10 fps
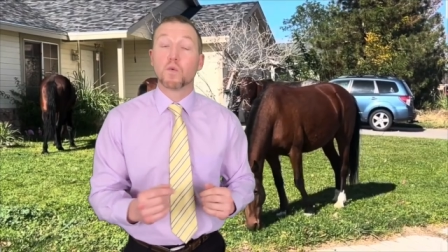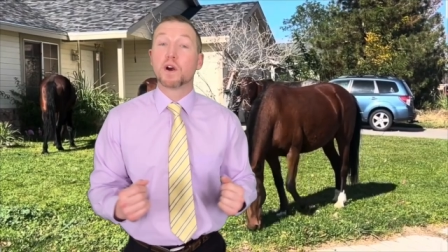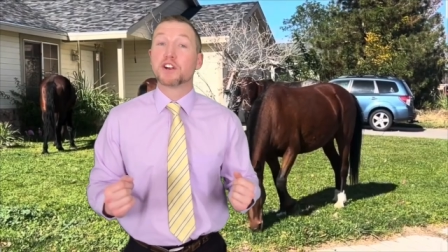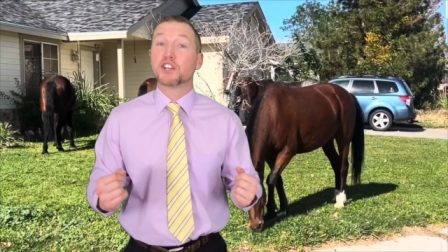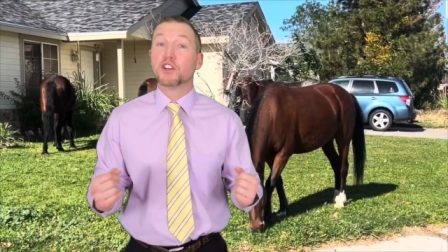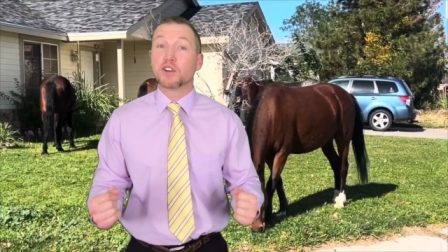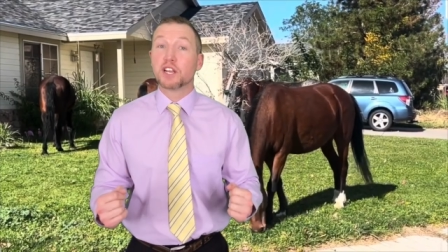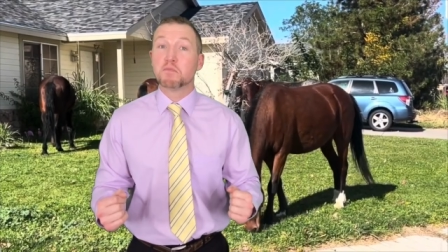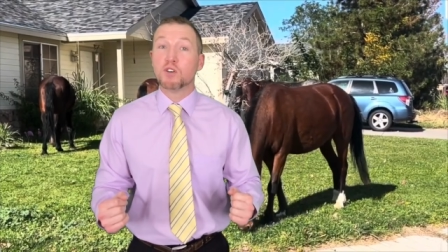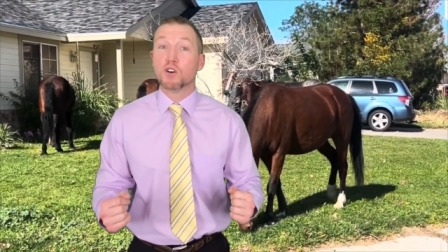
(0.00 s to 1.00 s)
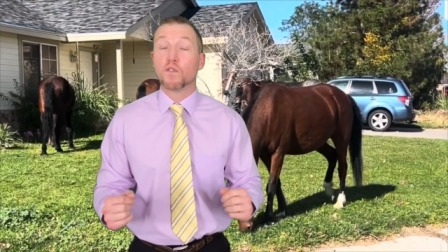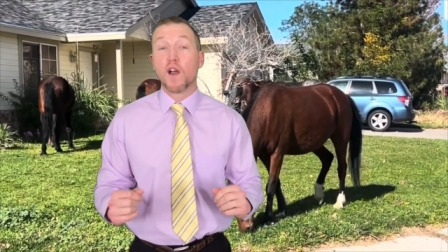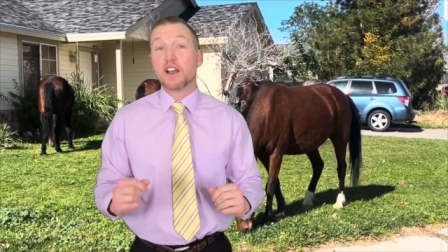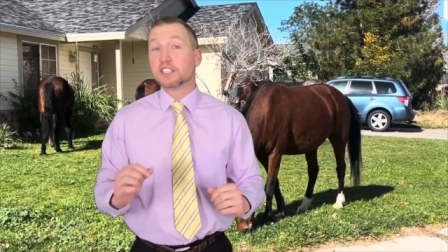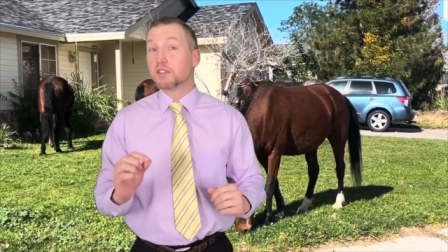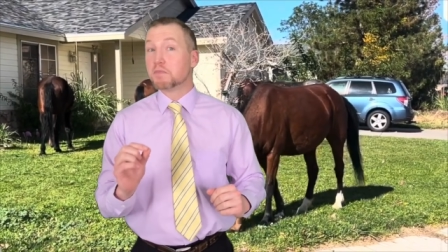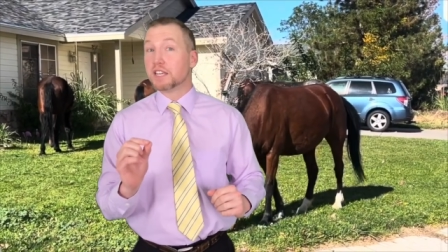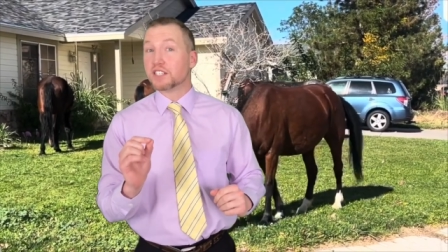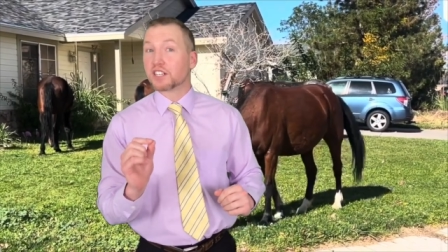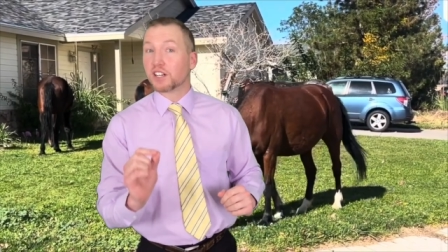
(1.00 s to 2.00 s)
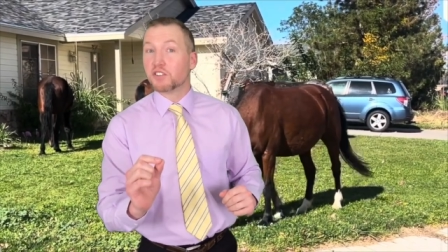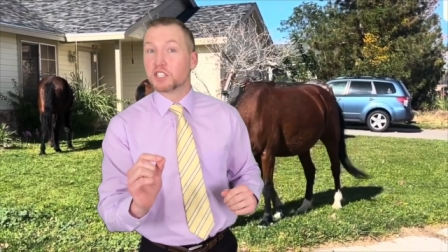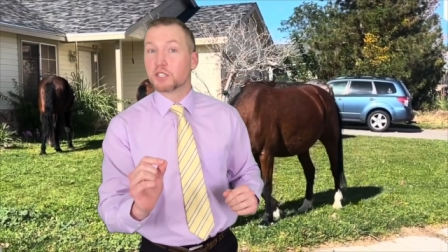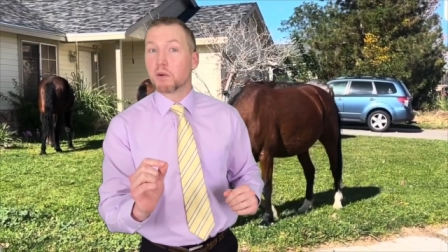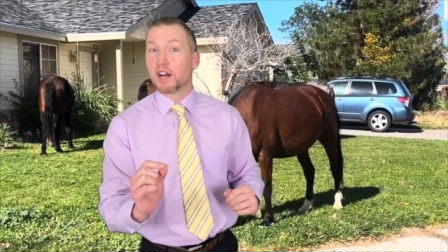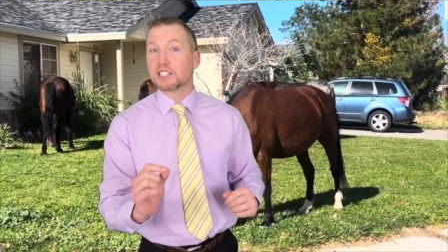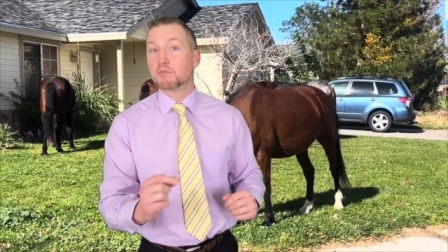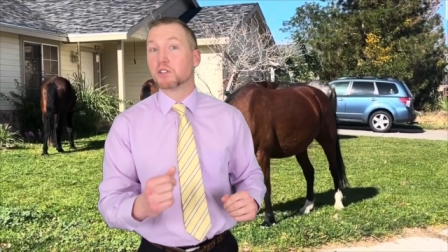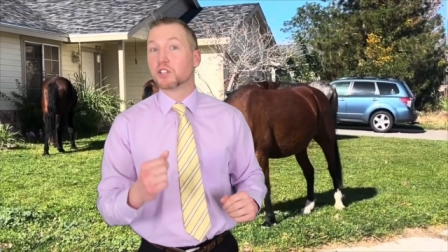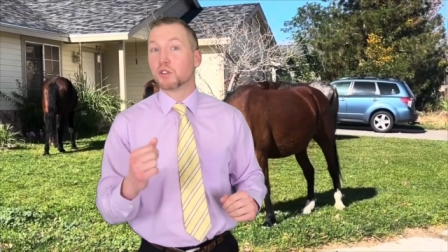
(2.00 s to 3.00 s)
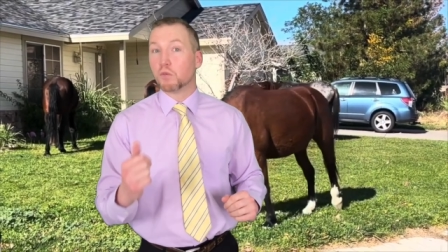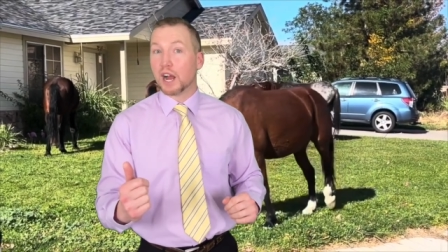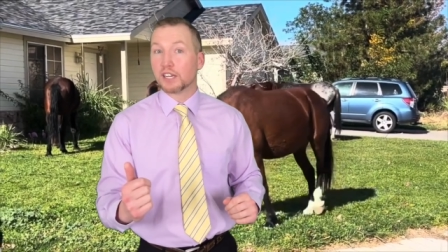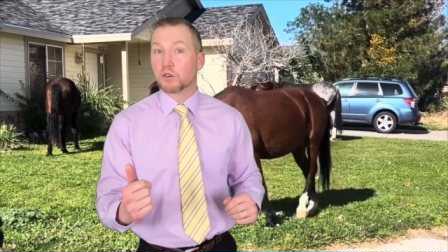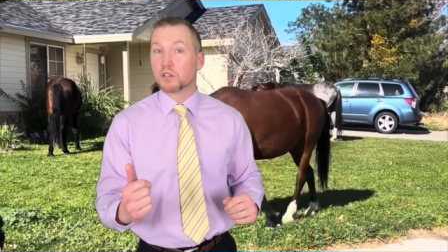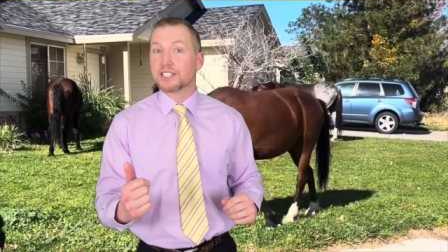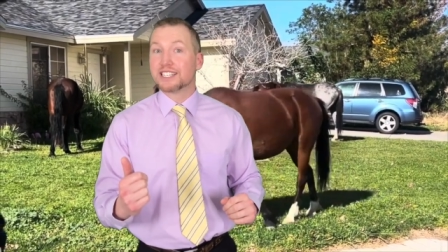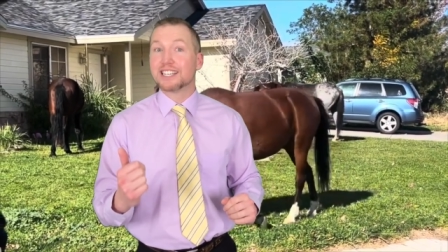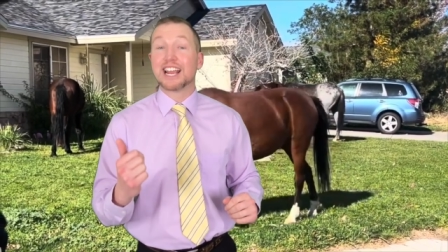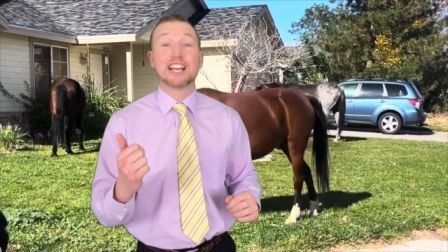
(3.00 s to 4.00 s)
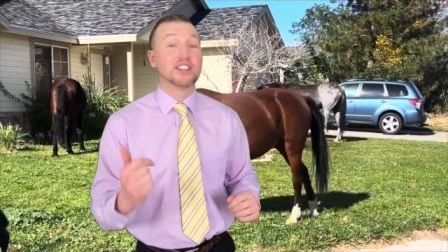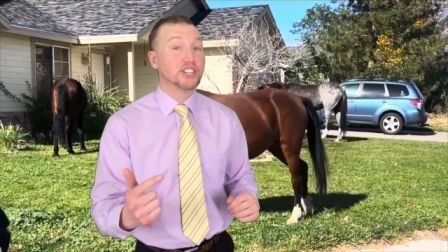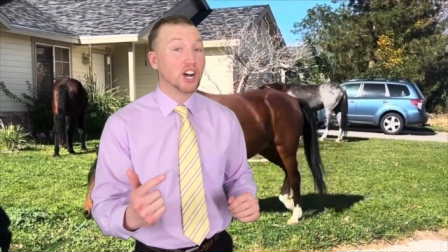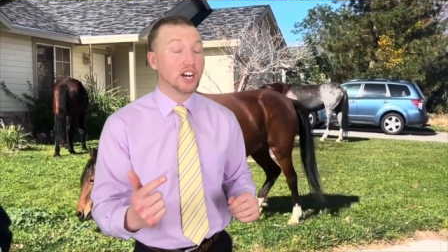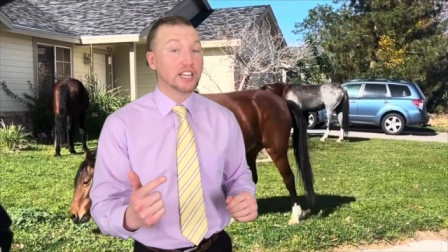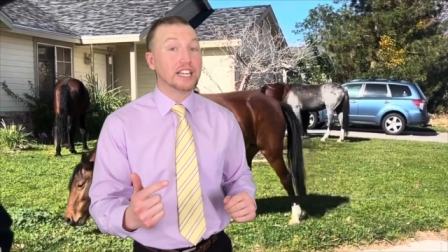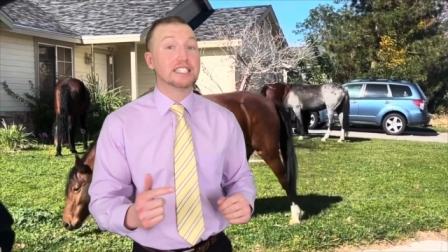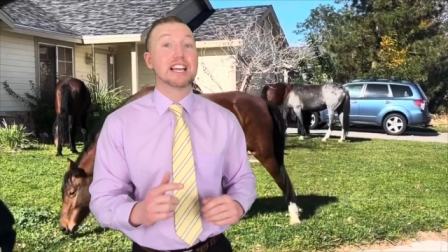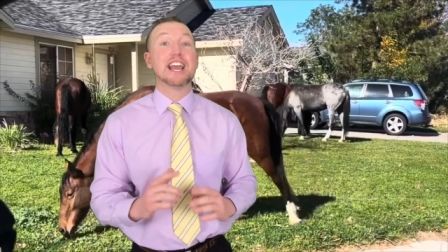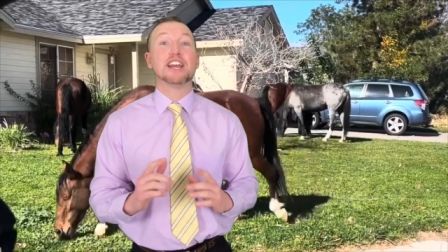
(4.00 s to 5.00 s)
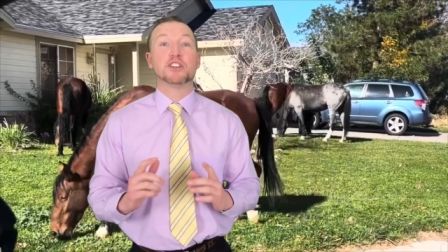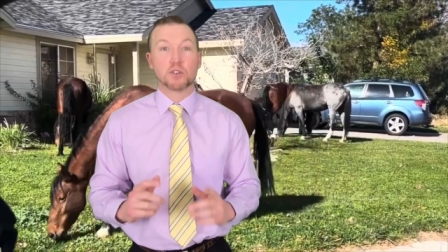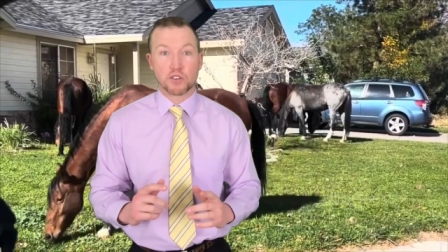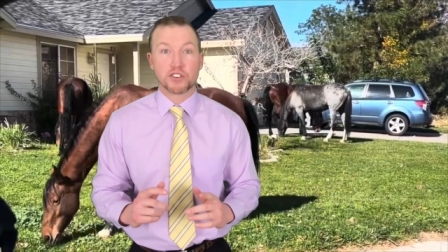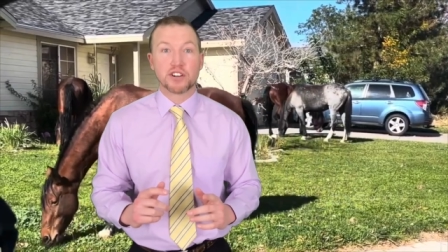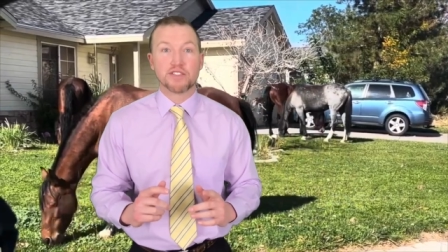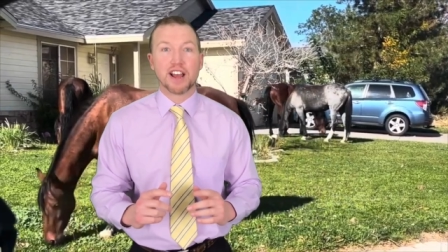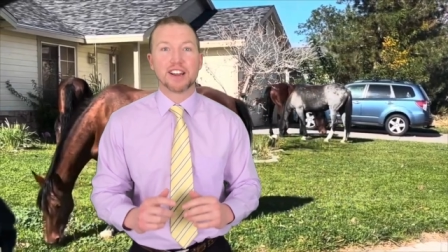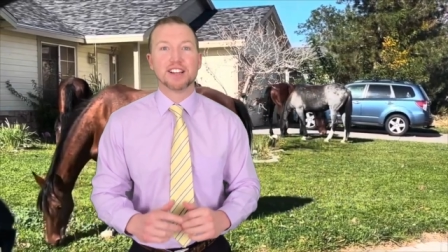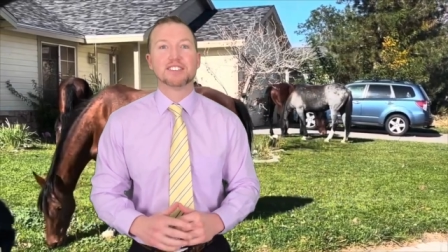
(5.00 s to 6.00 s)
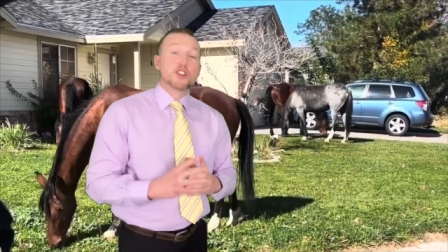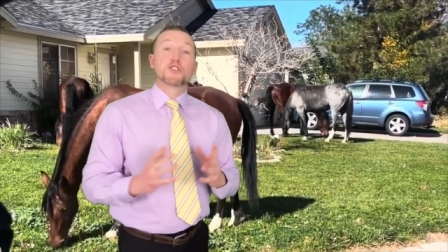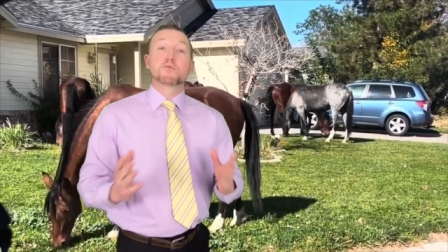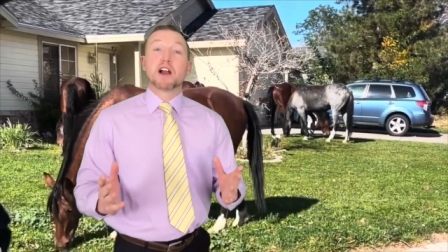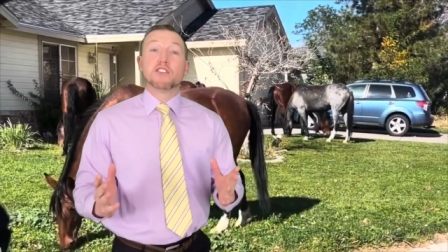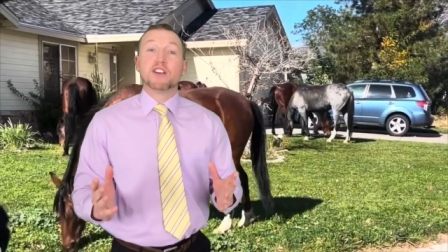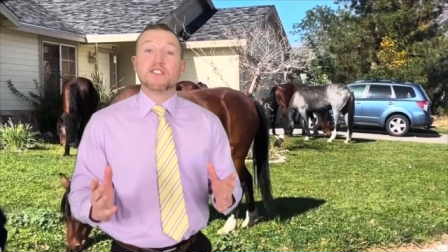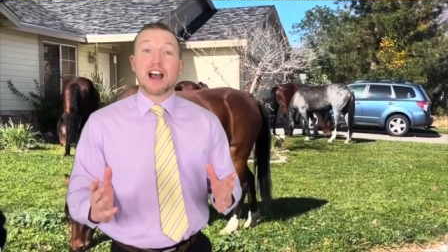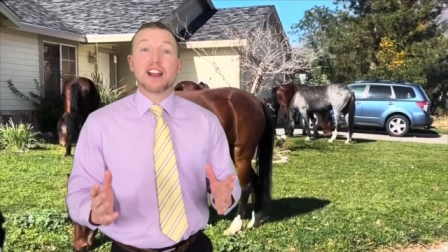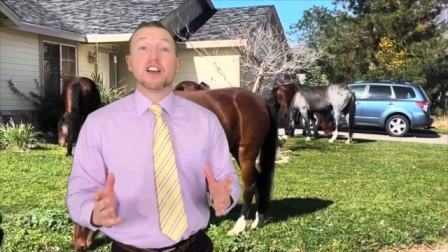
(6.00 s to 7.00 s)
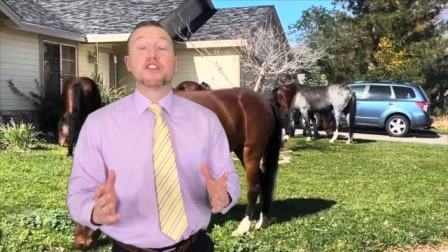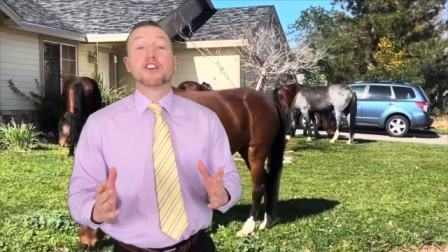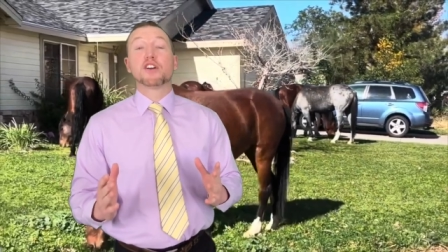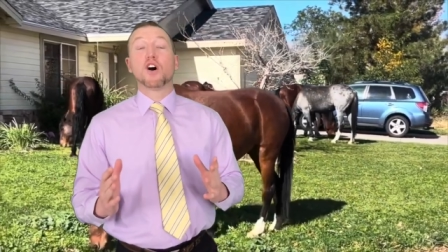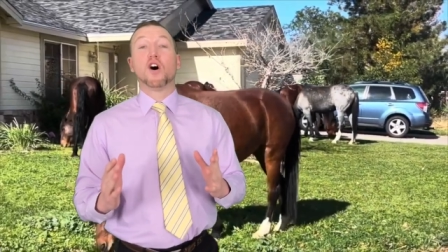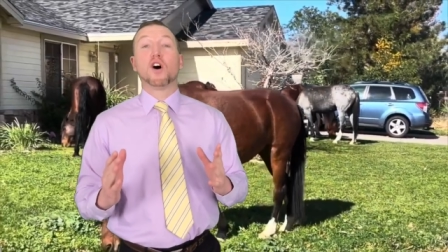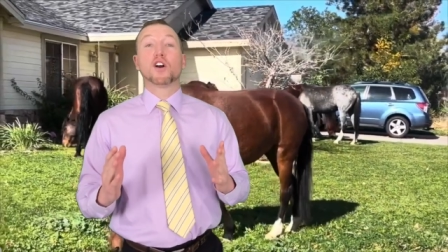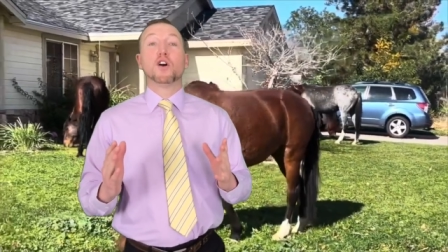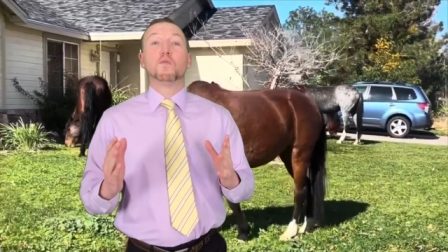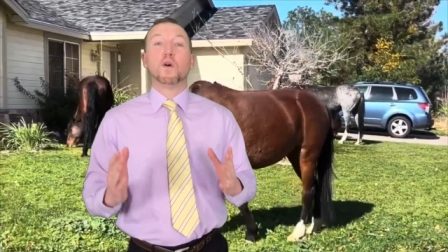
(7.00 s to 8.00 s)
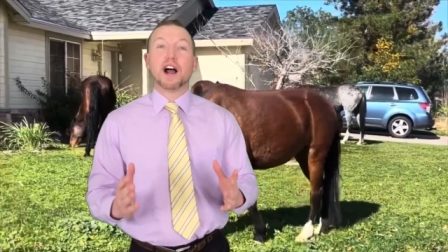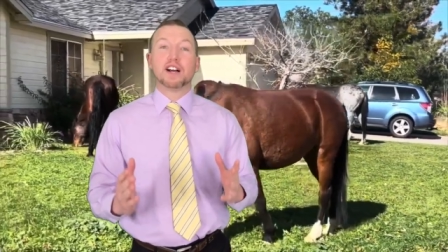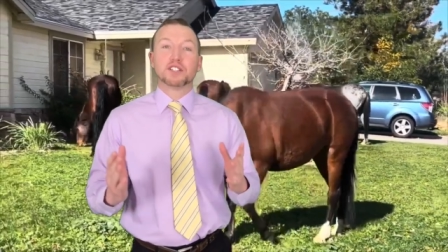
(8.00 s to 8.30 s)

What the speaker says: where you can move to be as close as possible to the wild horses and the donkeys in northern Nevada. Throughout Nevada, there are wild